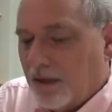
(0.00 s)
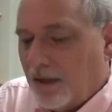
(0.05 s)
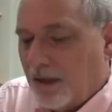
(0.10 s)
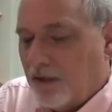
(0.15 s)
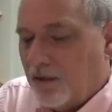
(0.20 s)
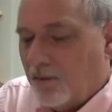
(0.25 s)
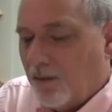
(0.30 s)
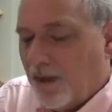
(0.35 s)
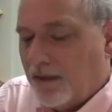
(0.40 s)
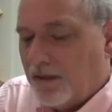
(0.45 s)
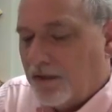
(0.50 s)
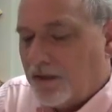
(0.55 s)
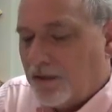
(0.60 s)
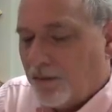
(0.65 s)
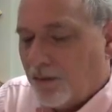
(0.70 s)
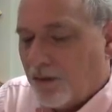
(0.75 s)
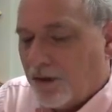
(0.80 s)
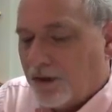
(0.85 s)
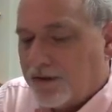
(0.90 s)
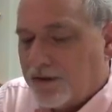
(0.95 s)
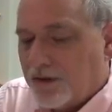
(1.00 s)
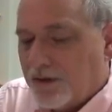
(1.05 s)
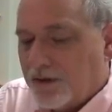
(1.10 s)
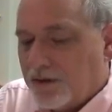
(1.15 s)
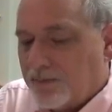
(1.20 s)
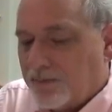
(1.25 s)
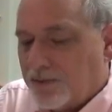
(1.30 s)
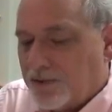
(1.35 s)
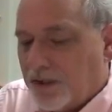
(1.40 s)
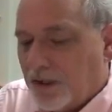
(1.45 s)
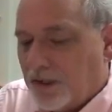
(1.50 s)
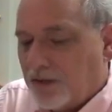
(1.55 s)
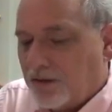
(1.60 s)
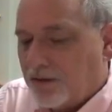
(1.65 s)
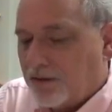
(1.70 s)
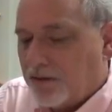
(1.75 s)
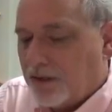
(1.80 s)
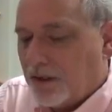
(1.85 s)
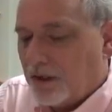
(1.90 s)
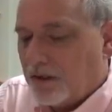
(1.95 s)
And the way this works in this
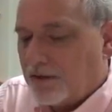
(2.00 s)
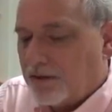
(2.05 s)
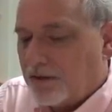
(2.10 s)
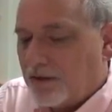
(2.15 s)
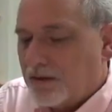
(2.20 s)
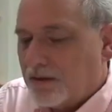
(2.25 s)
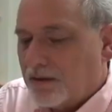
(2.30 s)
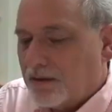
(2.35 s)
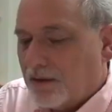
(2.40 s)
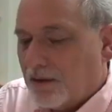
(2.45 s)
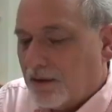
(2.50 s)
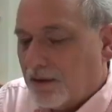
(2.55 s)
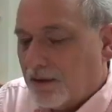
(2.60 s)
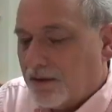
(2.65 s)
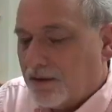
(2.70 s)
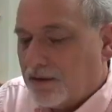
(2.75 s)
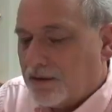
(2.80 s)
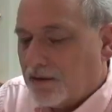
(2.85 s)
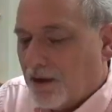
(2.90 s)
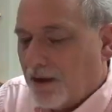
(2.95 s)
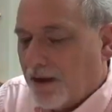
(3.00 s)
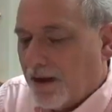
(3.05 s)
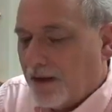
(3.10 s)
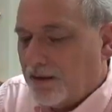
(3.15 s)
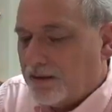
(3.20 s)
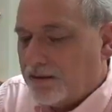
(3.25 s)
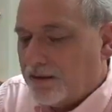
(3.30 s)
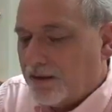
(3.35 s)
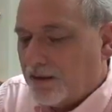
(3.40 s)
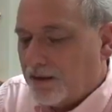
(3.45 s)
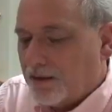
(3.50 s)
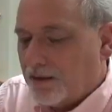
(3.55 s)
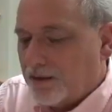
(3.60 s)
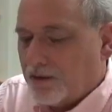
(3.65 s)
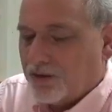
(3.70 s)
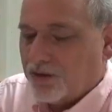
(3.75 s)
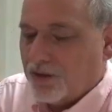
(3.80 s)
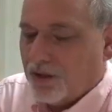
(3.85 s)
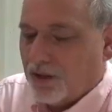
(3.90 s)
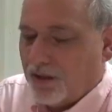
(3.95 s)
particular thing is this line is the
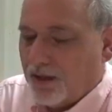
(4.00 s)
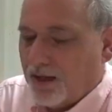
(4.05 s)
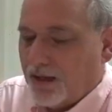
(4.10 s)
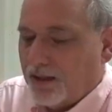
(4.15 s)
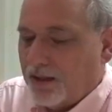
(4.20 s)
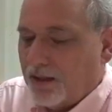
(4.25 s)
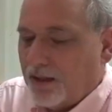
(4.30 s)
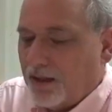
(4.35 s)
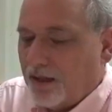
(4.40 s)
conditional line.